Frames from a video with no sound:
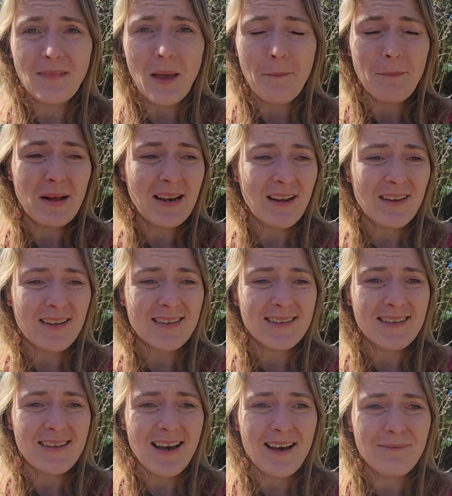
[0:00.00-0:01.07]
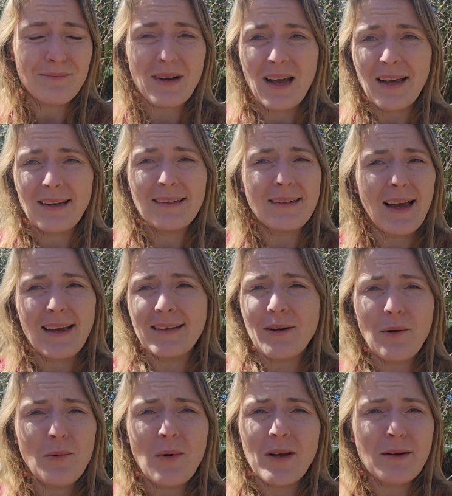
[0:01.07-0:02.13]
But now that I see that, I
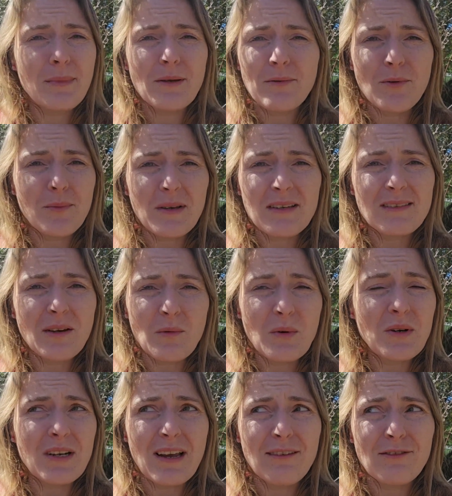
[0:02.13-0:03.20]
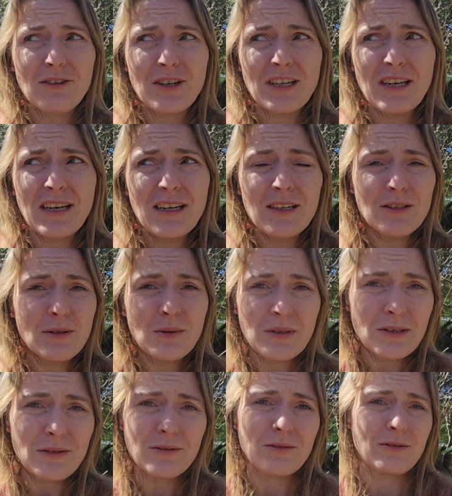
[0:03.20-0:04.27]
don't want to be replacing wood every 2
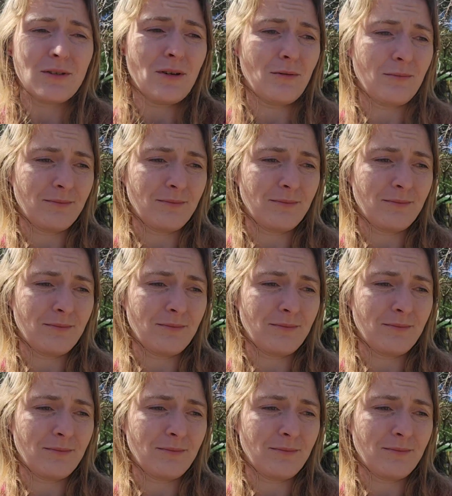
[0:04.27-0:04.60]
years or so.